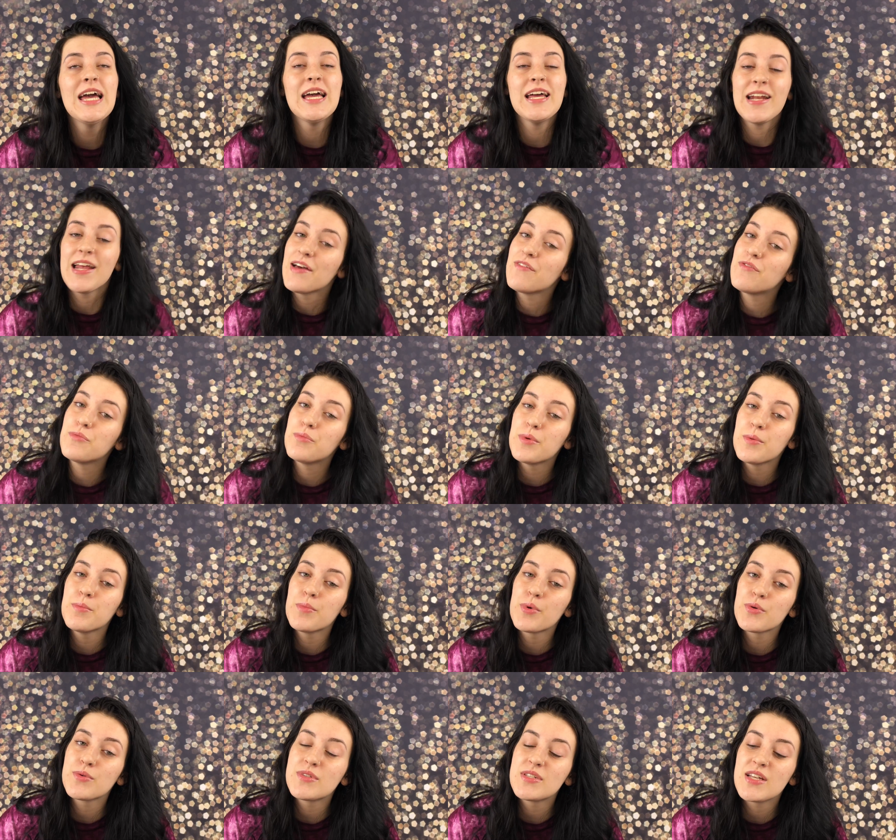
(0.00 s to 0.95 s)
and haven't been
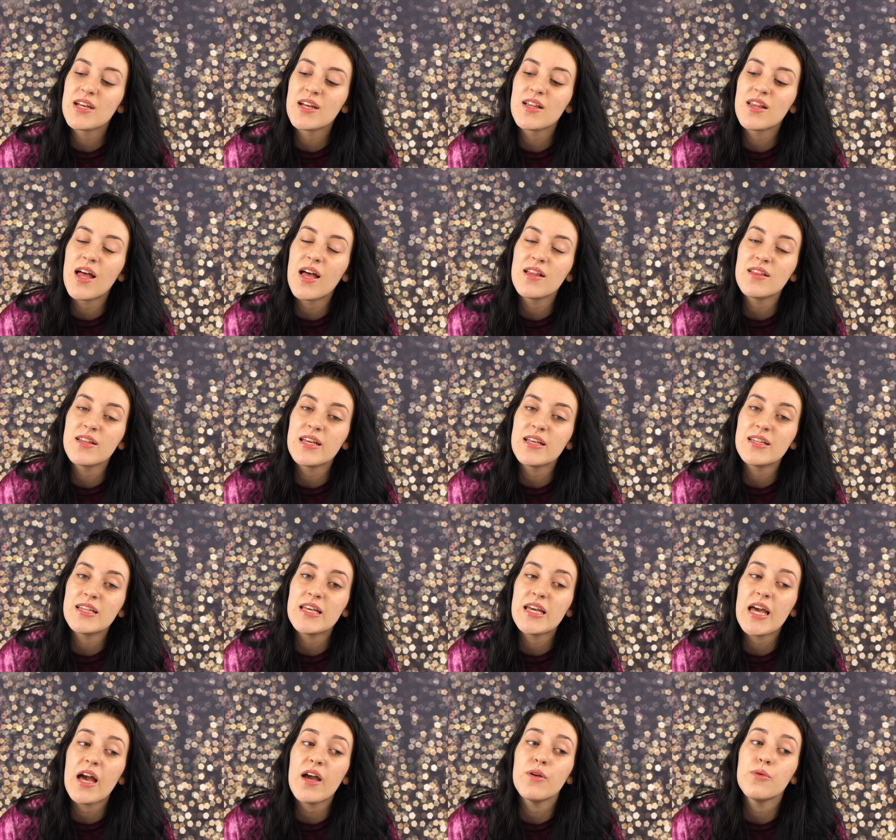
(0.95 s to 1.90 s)
posting a lot
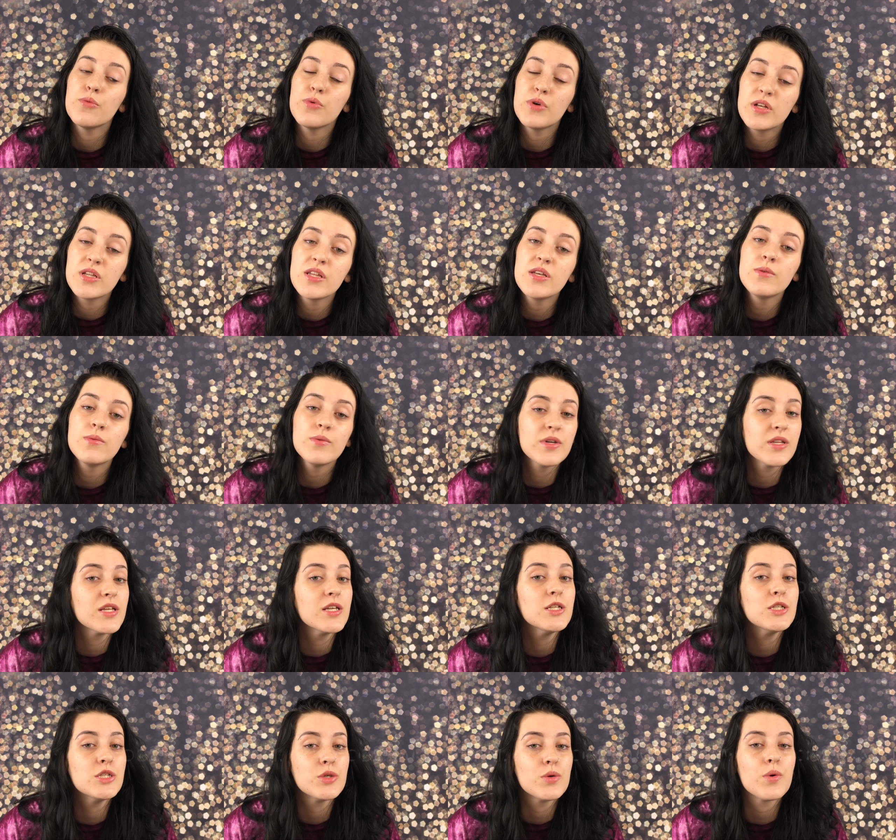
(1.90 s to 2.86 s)
lately, I
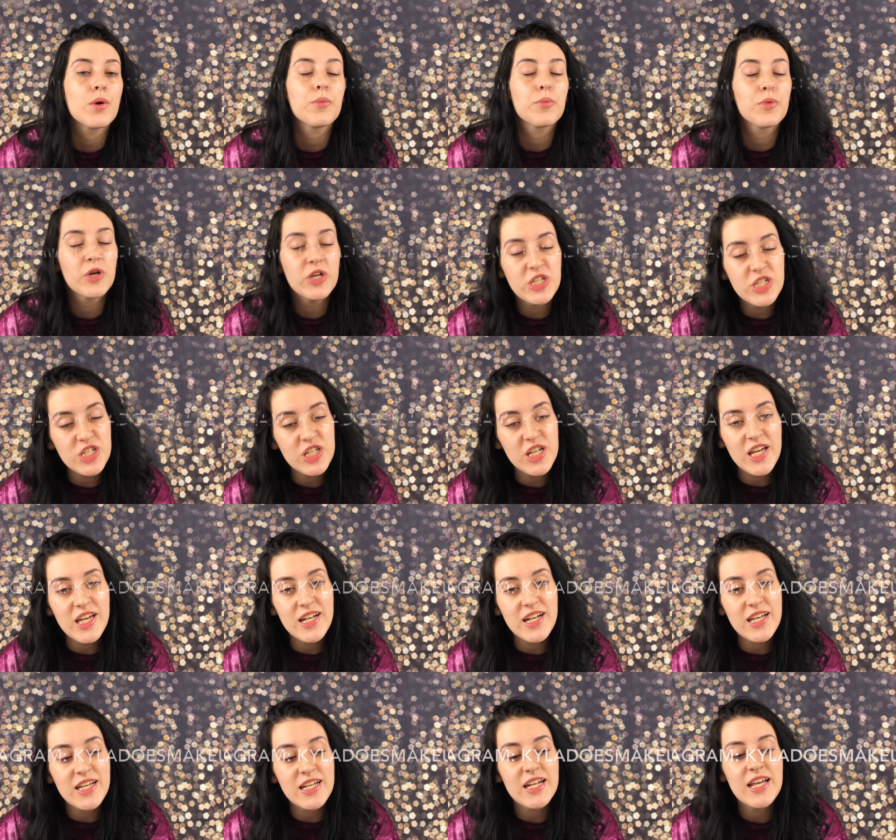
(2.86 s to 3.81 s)
really do
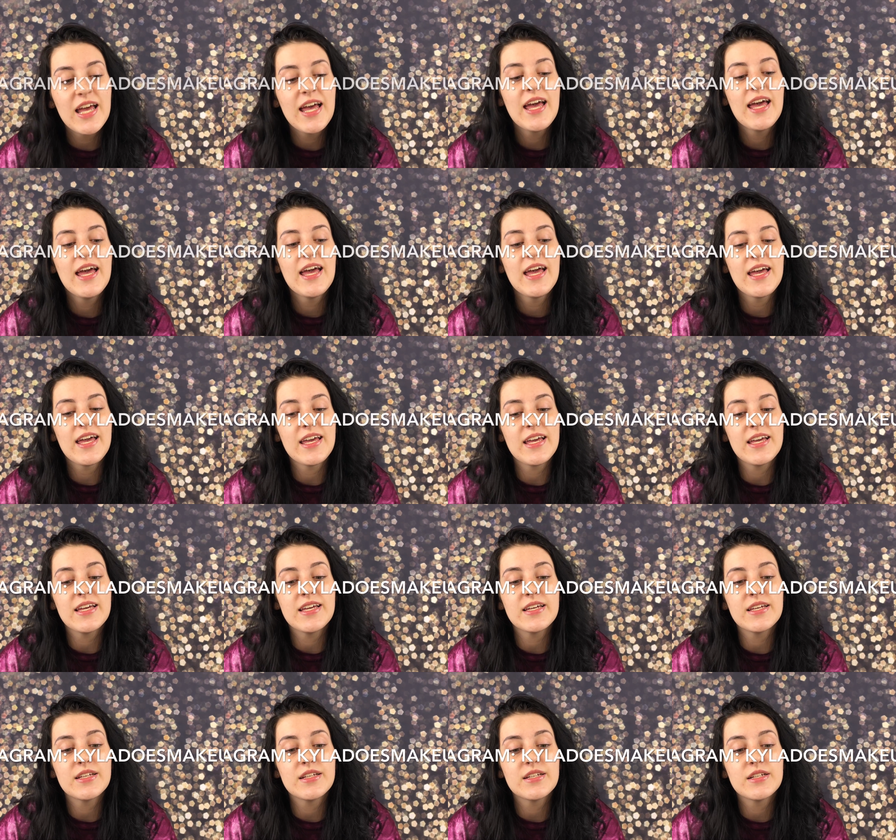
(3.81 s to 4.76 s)
appreciate it.
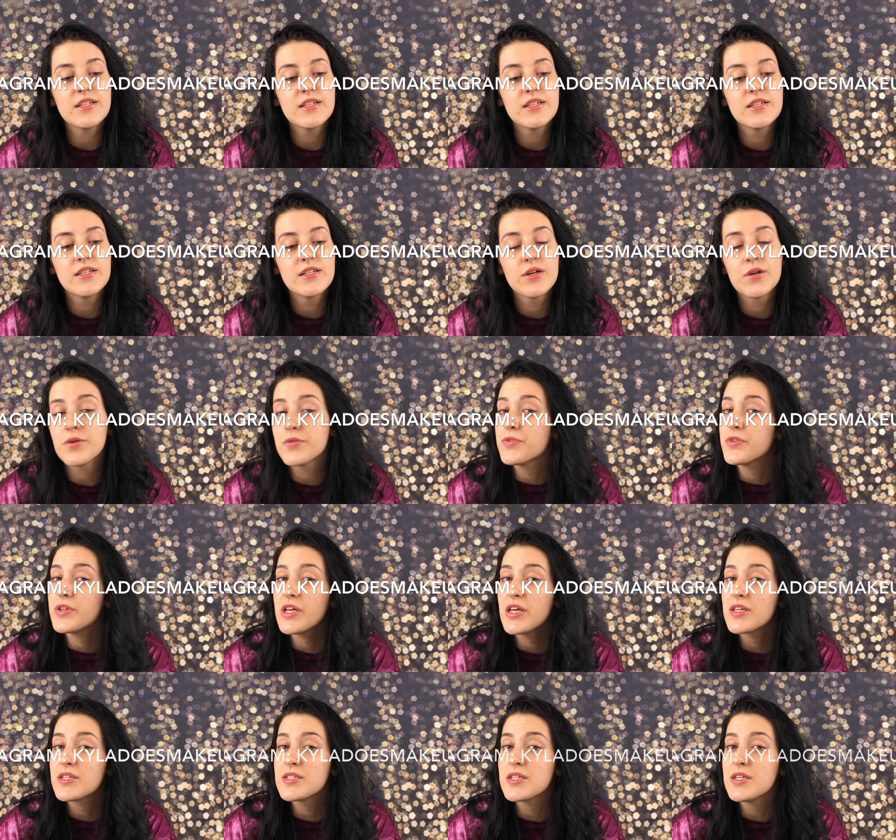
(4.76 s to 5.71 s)
And
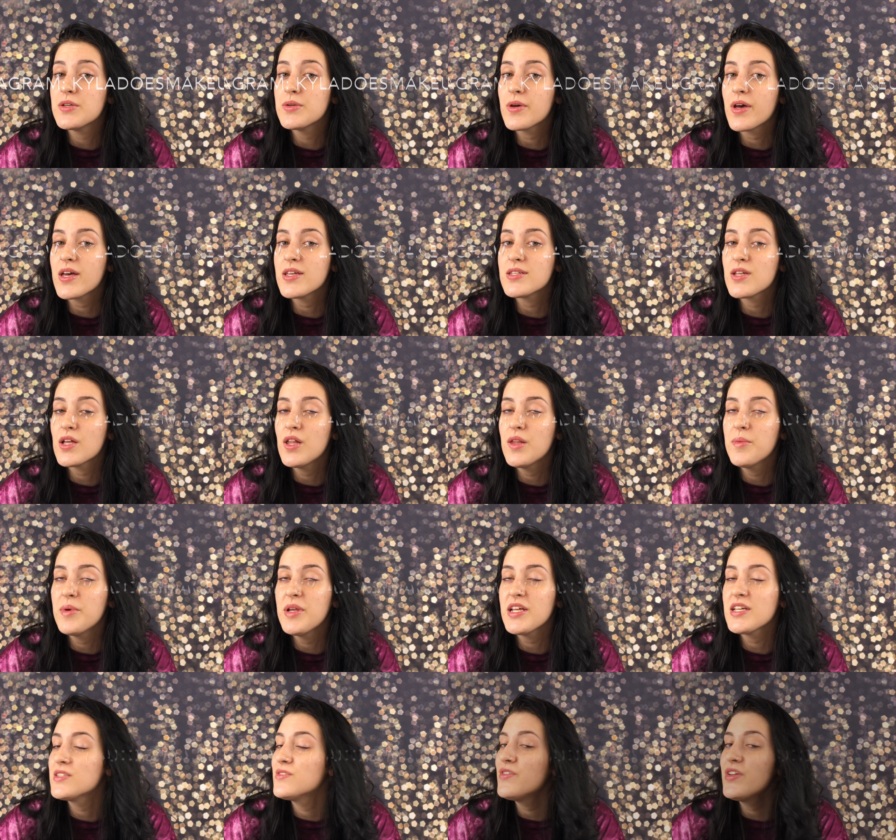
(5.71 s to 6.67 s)
hopefully I'll see you guys all in my
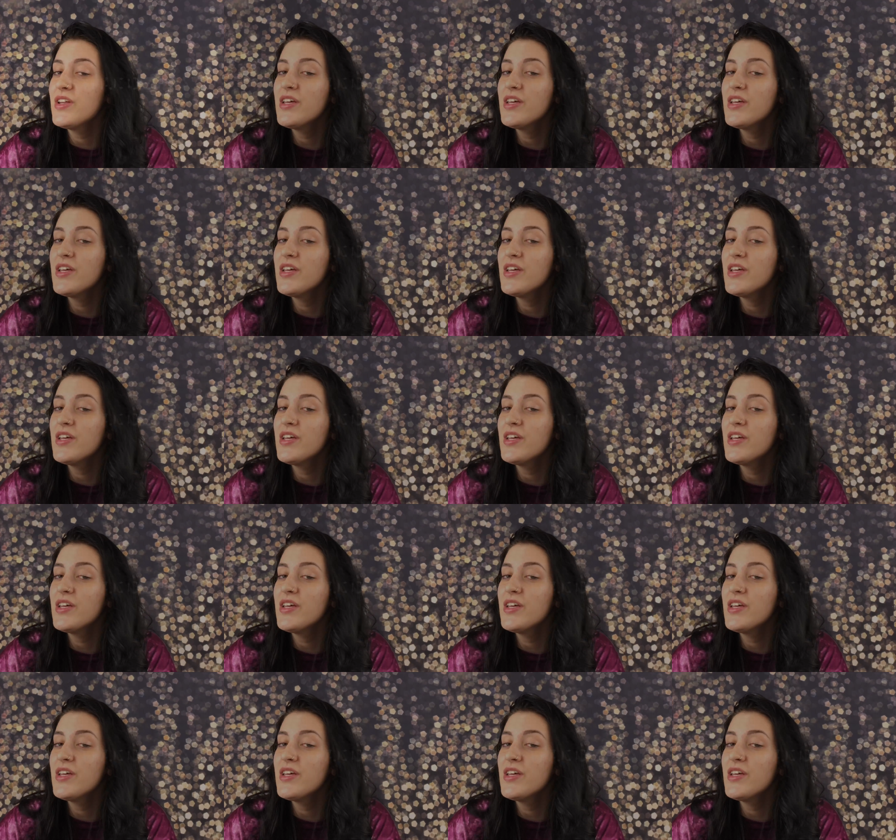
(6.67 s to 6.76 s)
next